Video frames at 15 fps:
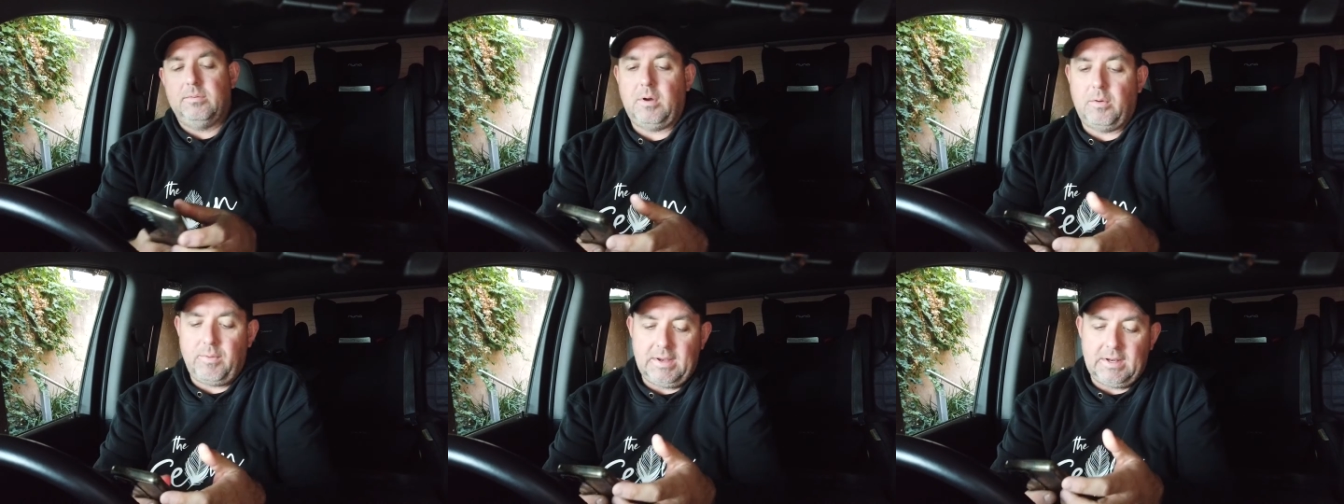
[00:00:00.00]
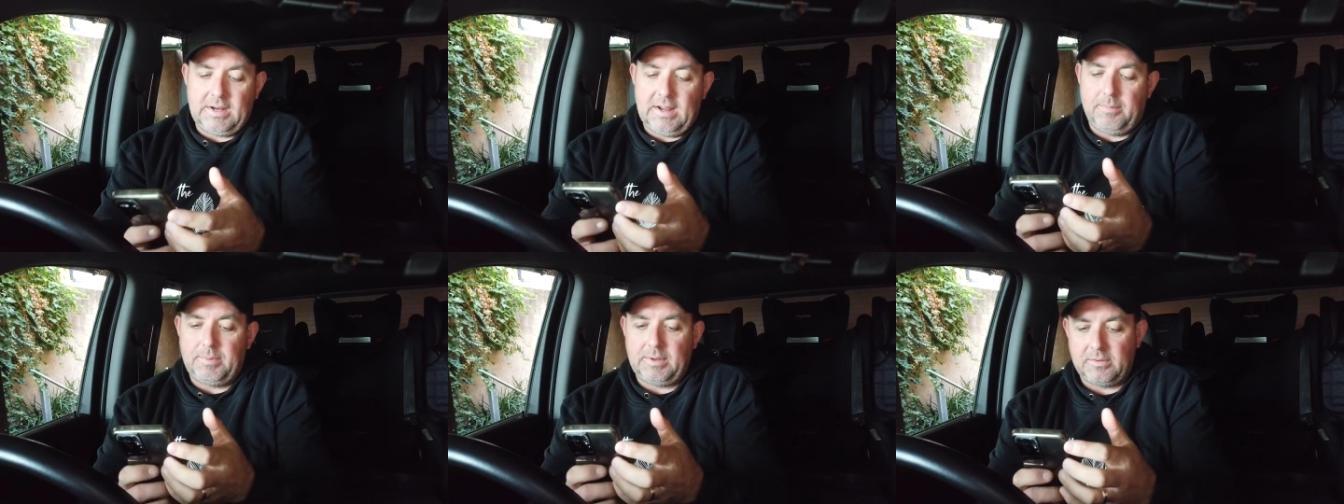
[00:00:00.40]
I'll read
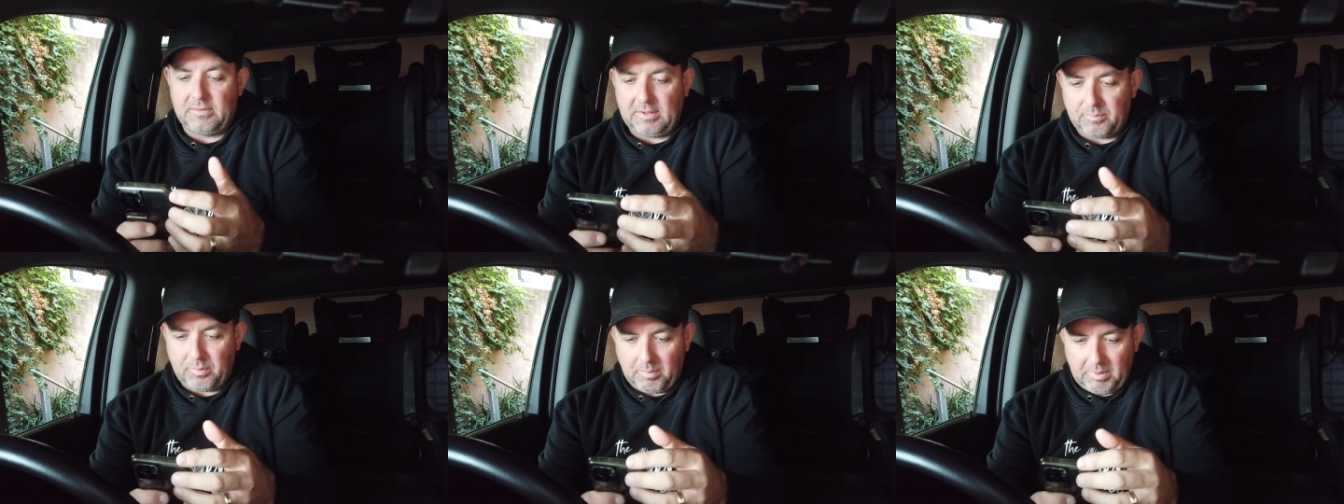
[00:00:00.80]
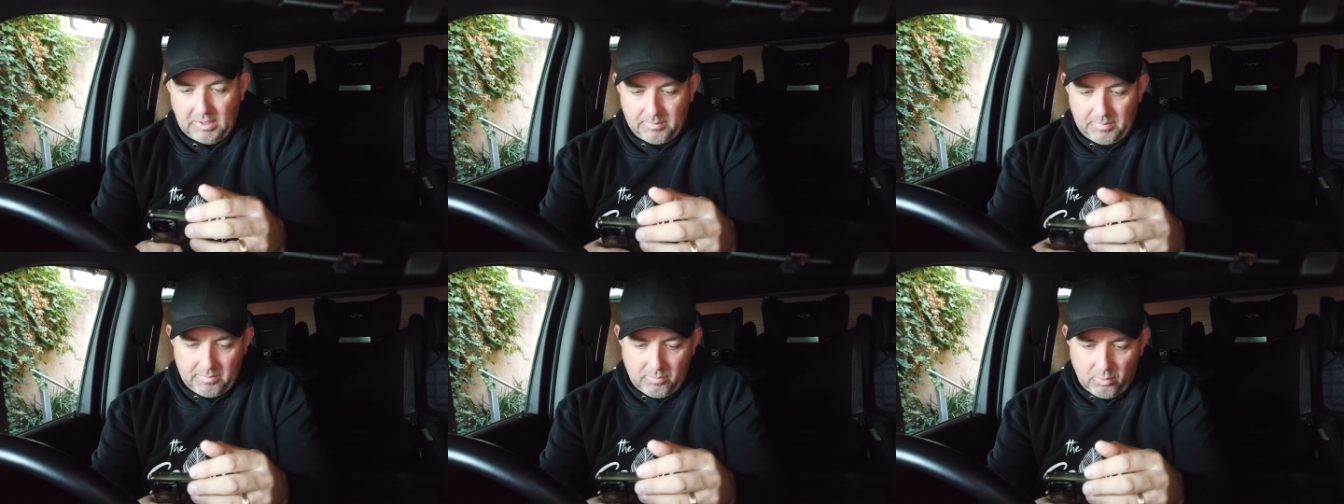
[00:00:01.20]
it out because that's probably
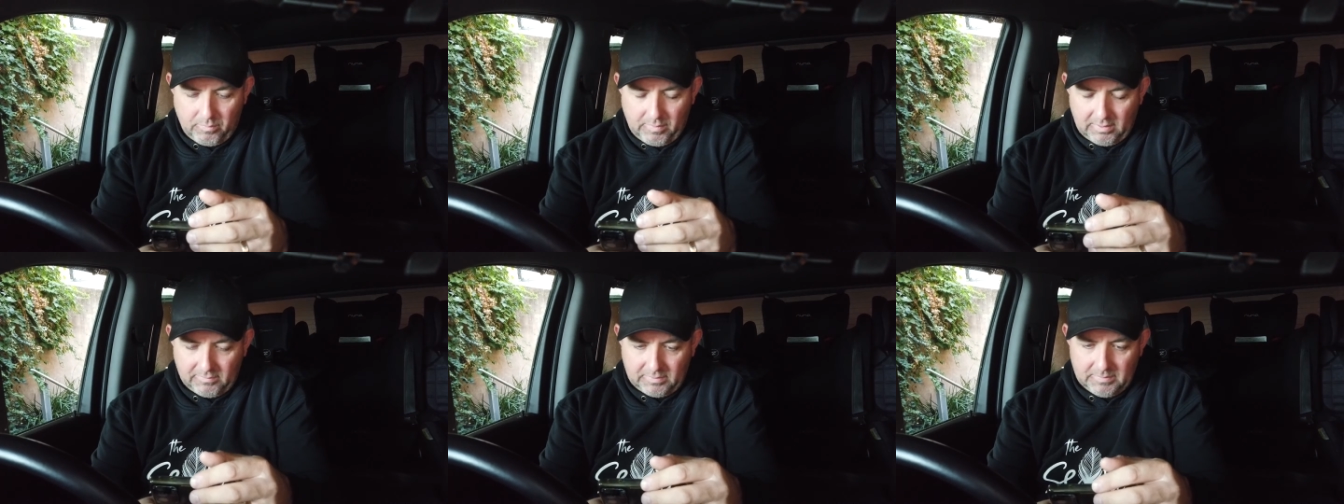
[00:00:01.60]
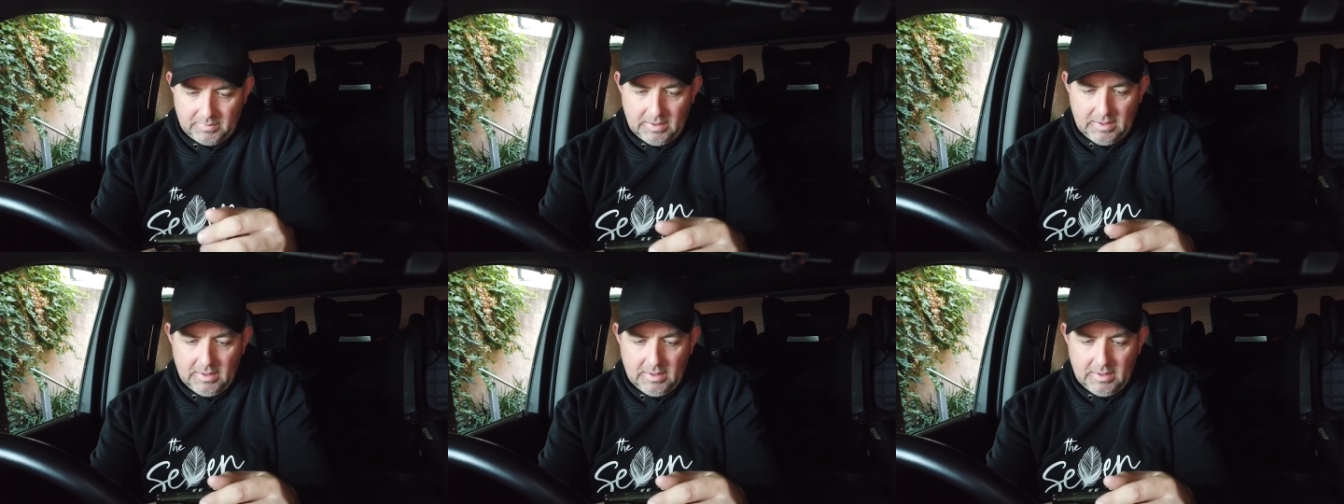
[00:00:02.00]
going to be more relevant.